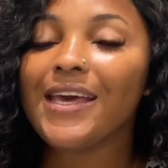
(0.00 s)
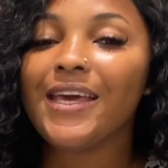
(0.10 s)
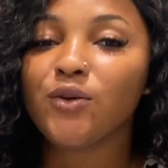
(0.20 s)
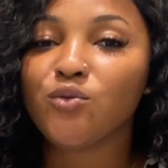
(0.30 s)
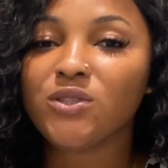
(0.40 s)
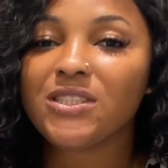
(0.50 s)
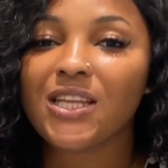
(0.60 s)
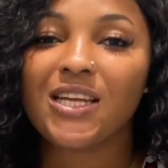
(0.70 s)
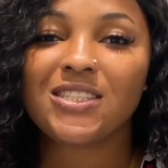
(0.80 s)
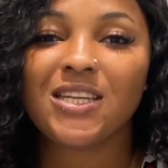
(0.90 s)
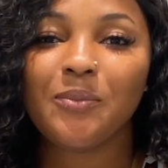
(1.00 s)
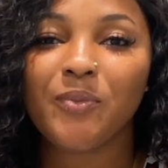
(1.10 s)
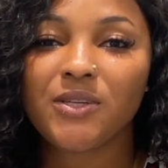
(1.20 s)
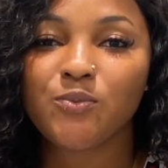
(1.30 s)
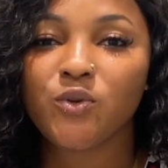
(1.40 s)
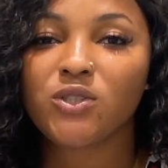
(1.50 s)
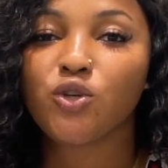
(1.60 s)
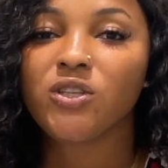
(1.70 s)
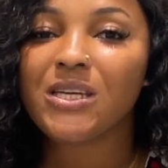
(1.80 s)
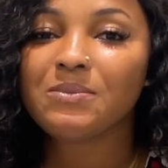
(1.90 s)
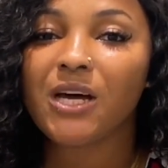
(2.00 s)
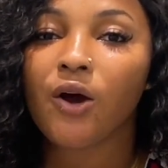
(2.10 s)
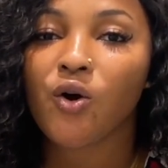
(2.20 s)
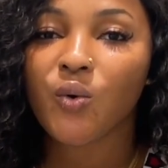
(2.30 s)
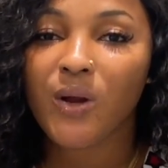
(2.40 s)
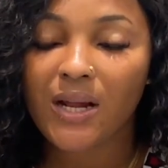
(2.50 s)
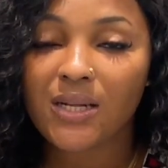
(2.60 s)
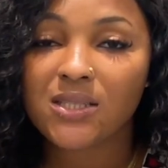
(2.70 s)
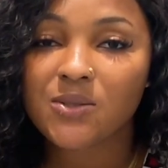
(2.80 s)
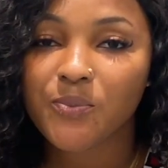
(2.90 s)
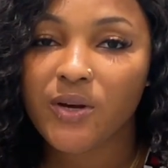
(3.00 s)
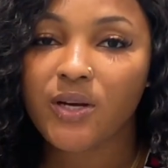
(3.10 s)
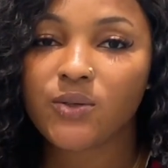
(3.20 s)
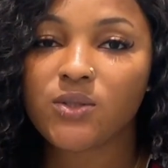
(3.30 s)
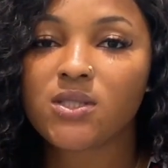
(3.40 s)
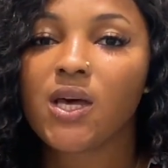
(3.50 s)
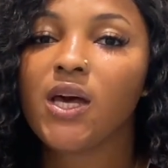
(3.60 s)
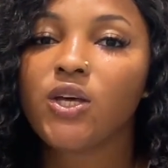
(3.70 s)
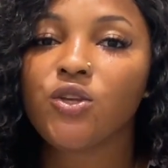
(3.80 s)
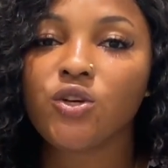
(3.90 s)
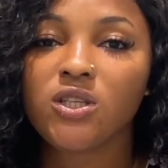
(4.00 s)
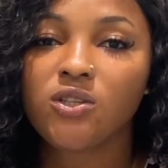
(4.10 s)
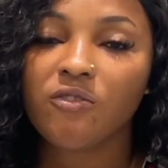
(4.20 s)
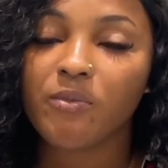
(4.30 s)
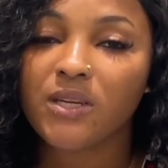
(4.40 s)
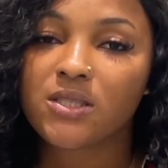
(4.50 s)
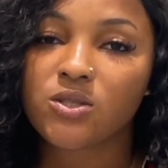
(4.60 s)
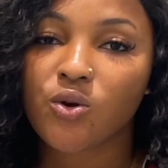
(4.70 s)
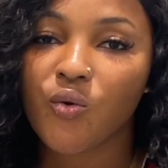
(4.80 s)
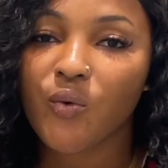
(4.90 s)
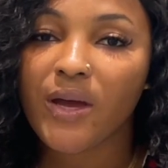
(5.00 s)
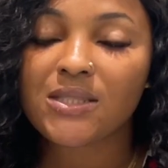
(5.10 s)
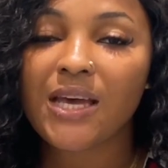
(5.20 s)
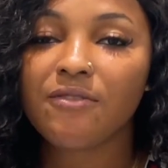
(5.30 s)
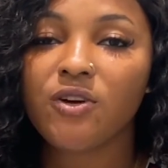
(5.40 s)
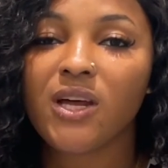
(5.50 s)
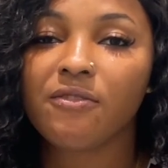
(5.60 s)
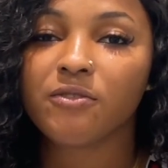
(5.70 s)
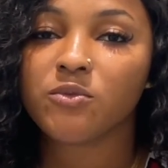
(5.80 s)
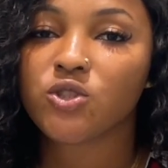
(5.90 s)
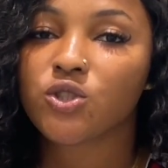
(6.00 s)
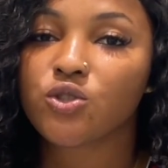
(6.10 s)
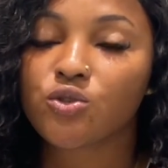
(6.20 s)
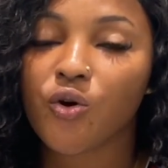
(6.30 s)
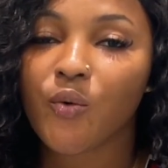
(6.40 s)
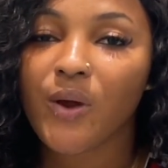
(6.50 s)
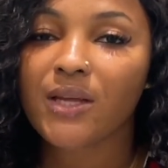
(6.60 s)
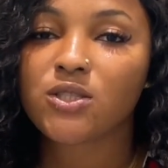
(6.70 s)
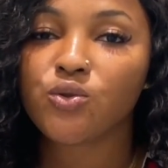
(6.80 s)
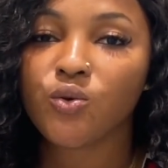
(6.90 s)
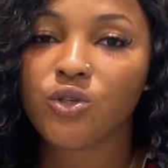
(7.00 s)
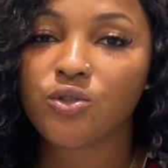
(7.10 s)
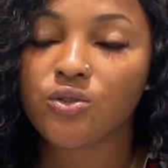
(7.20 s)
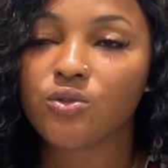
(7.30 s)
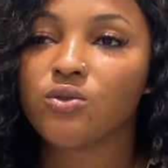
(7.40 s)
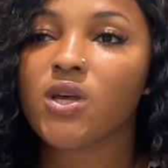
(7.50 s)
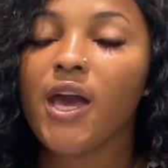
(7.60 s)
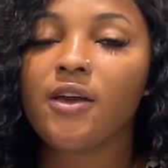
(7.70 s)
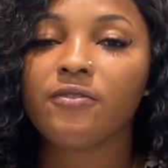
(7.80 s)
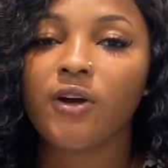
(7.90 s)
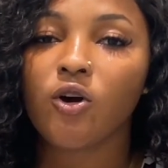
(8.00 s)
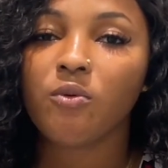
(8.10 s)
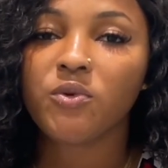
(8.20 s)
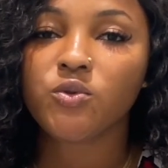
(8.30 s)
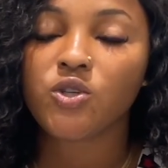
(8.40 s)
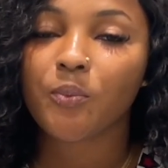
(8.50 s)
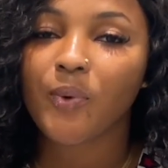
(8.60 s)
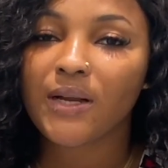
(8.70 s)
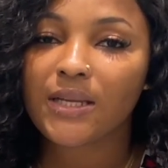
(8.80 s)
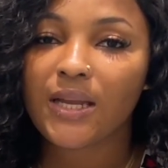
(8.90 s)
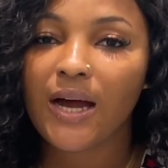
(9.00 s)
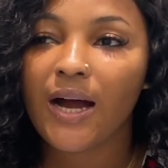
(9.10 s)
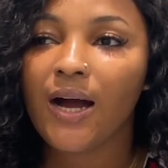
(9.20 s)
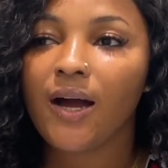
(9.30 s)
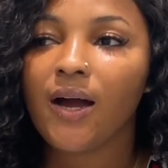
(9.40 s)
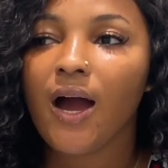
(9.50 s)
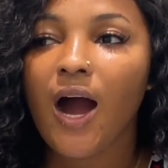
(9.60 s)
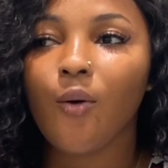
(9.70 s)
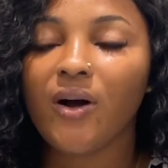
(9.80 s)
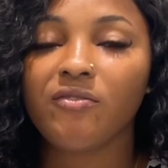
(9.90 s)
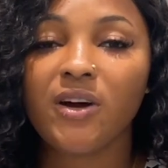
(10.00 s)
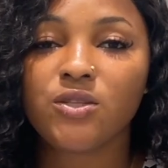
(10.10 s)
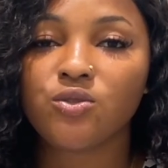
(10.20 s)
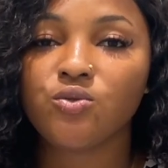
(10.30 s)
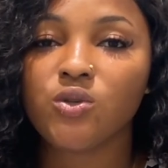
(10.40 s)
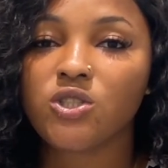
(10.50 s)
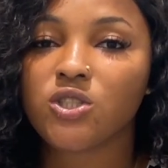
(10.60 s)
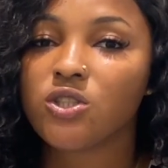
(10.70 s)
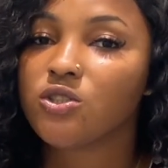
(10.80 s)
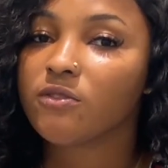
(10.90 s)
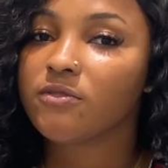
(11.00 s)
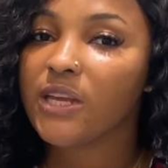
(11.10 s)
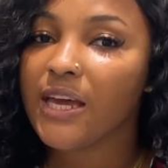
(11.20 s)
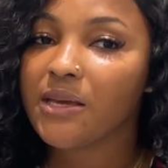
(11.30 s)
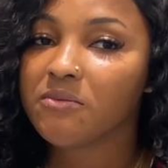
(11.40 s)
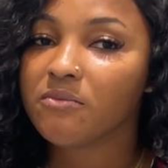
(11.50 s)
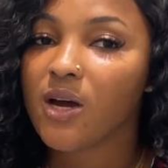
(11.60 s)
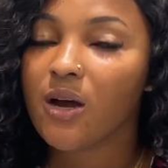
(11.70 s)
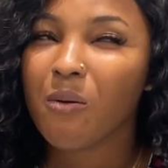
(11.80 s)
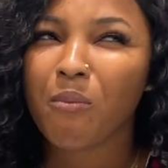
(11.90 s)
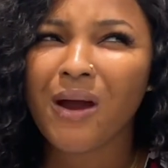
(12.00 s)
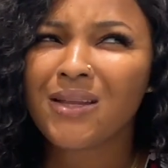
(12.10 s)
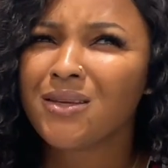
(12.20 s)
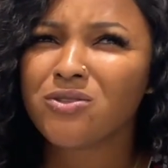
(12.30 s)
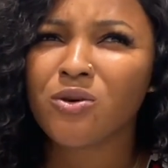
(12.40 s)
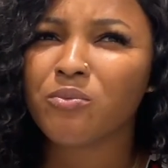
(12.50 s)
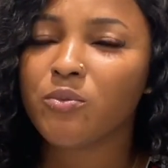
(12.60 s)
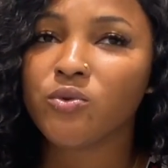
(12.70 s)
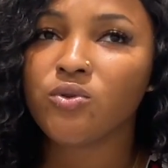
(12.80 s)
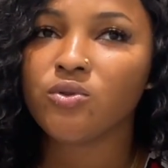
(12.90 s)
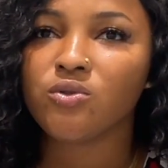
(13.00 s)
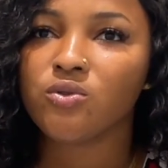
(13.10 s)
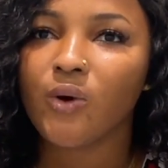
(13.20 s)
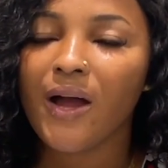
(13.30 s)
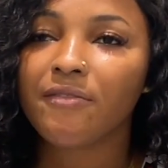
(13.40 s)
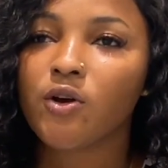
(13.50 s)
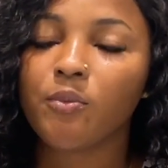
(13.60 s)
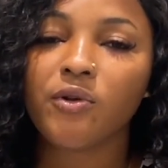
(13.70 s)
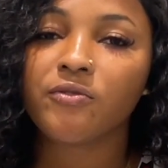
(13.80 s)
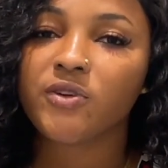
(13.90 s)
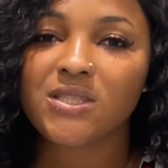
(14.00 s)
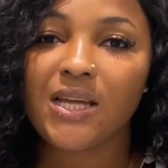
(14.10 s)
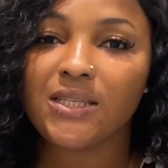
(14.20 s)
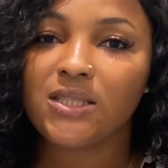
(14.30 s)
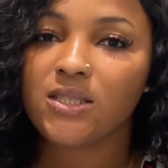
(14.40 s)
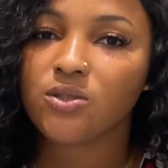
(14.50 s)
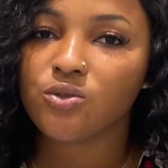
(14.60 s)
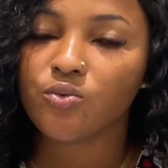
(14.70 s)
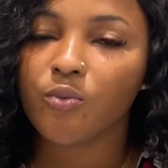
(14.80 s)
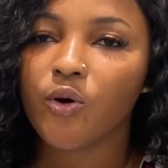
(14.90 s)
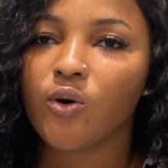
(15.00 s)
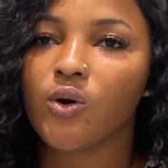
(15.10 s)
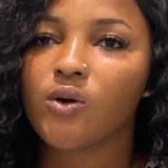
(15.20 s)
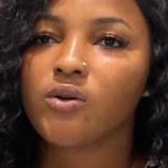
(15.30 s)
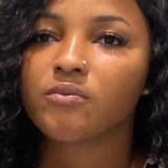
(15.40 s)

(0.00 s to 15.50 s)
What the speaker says: A good international passport, your names are correctly spelled, your date of birth is correct, every other information is correct, no issues. If you're coming with your partner, I would advise to do a change of name. But I think some people don't do. I have a couple of friends that didn't do, but